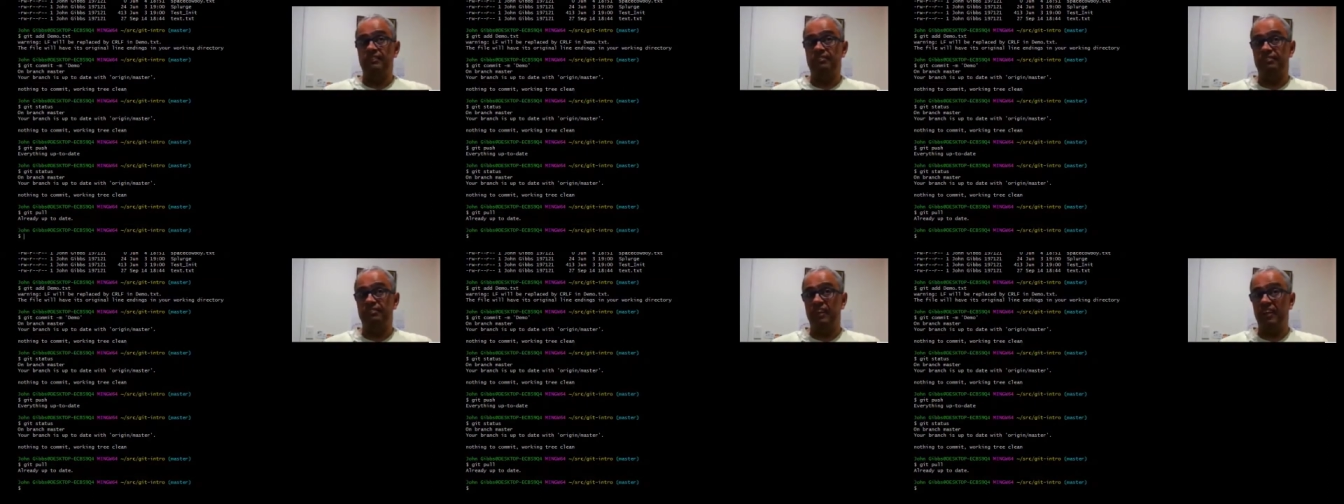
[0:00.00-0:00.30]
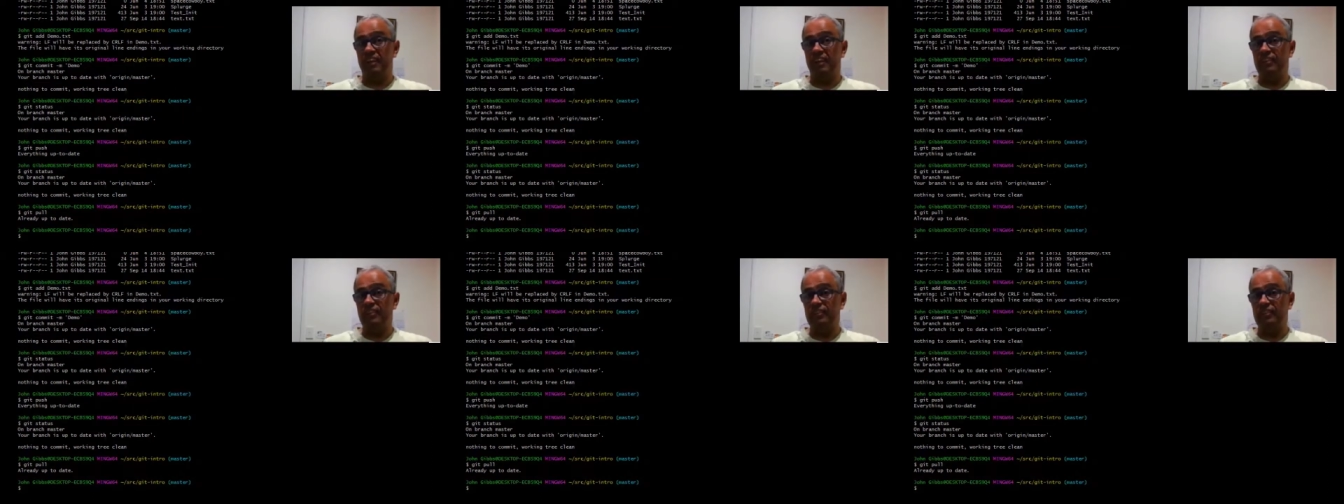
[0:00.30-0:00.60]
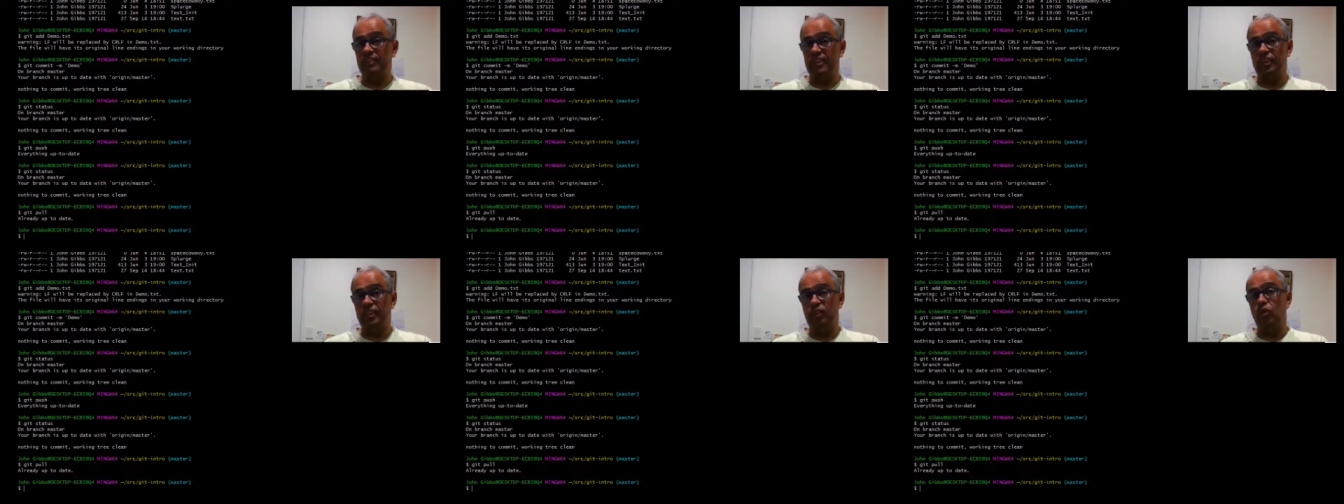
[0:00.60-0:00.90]

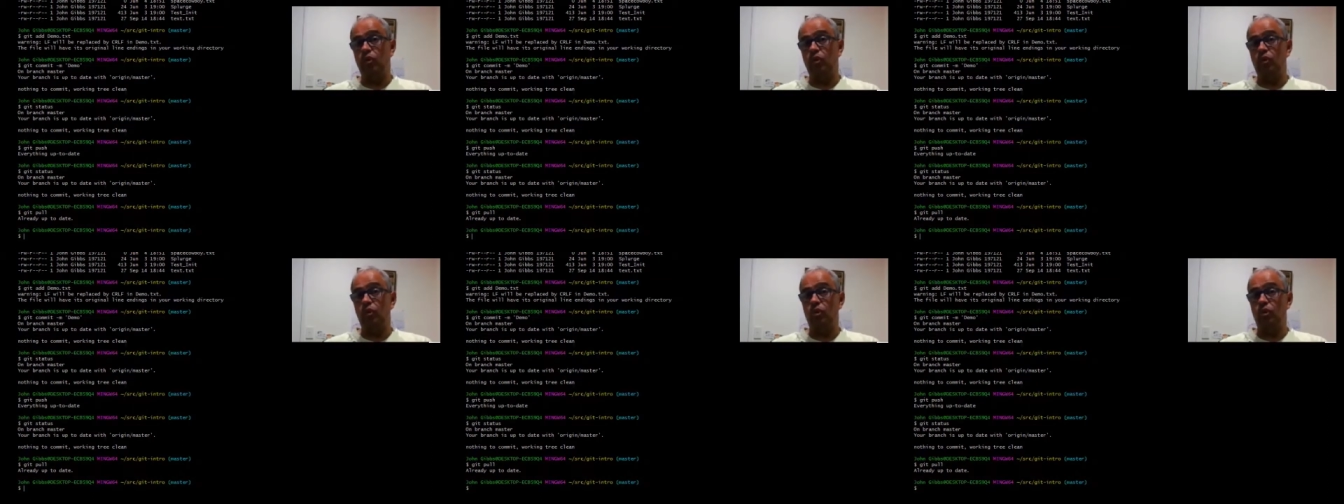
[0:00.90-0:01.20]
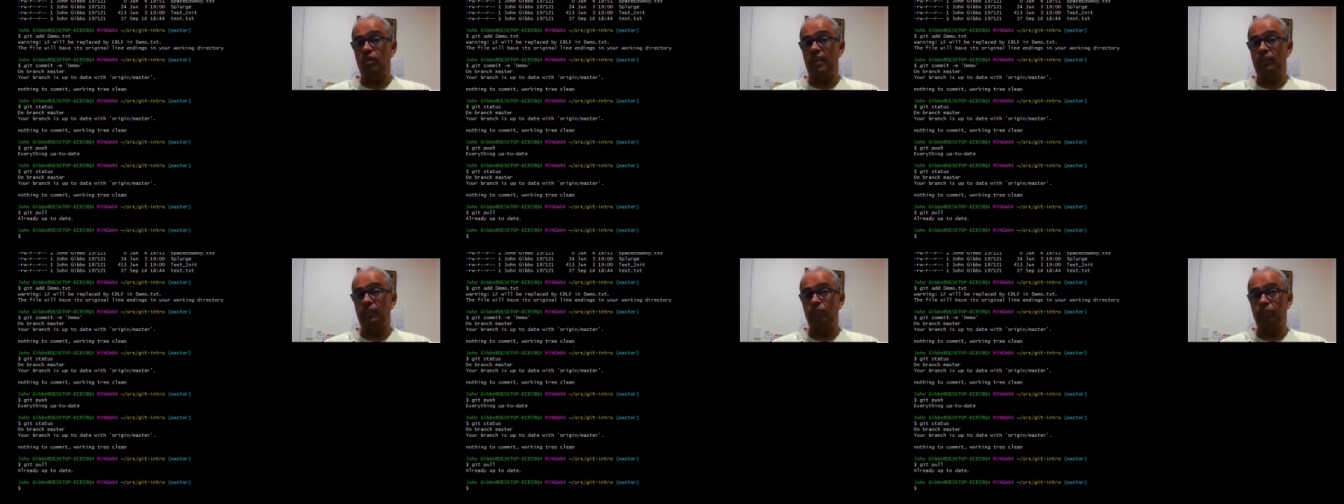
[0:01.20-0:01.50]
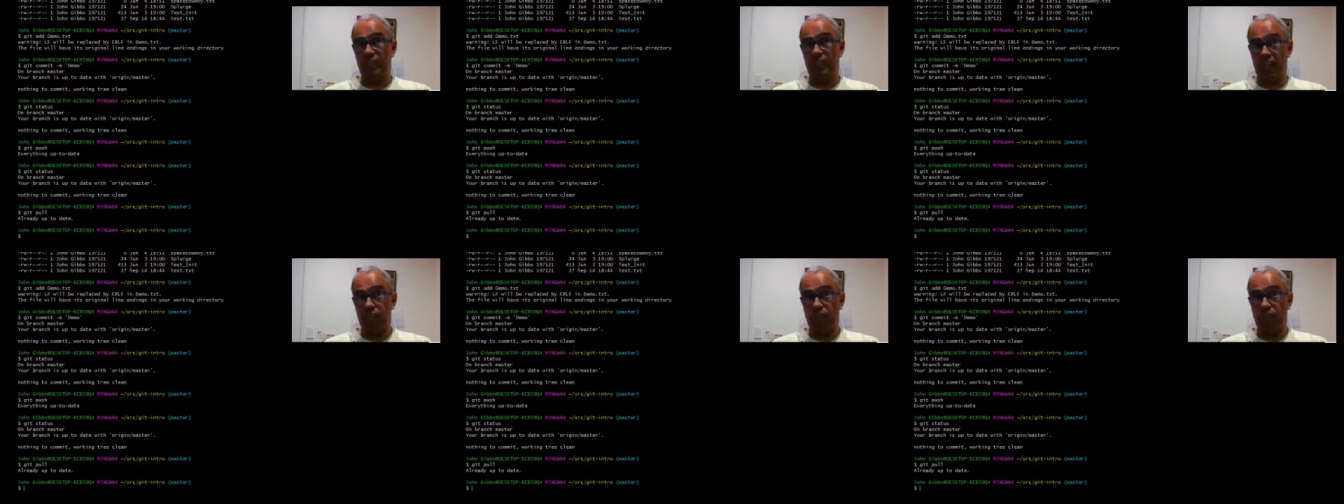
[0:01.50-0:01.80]
files or
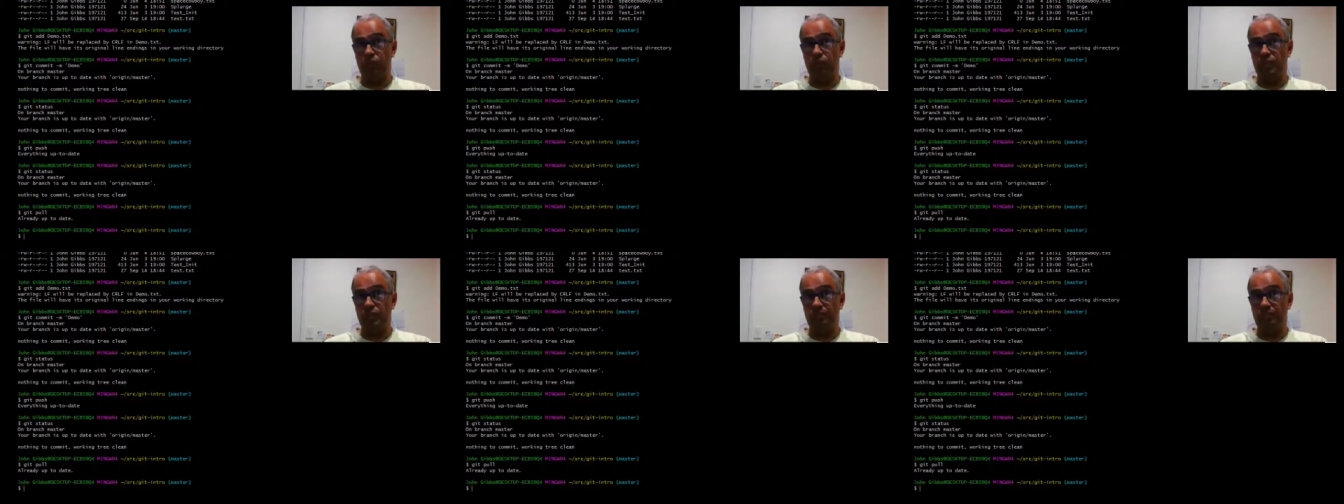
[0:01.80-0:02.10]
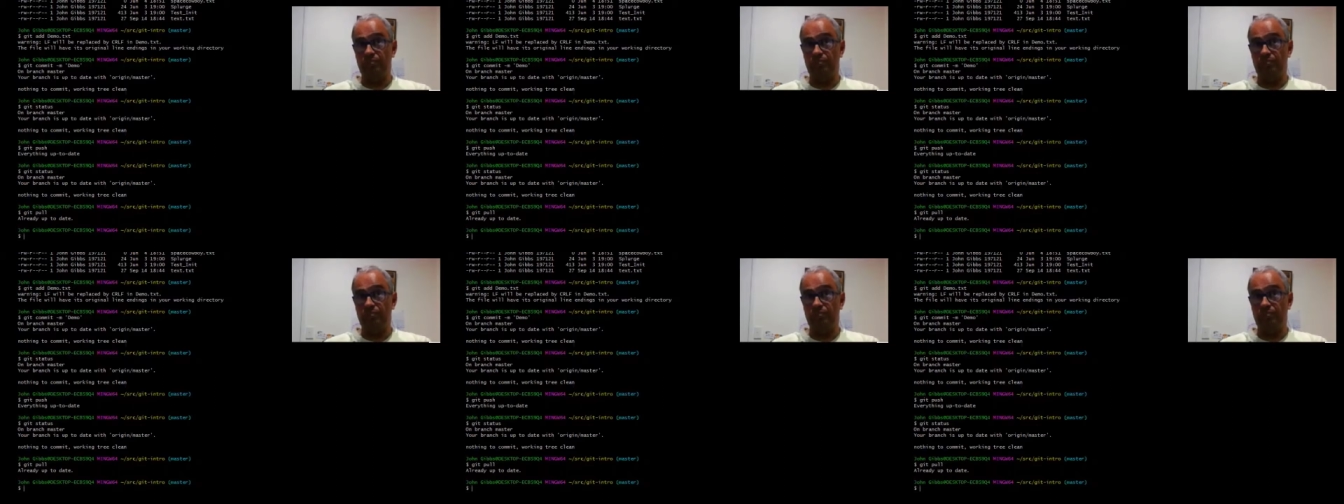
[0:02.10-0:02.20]
code.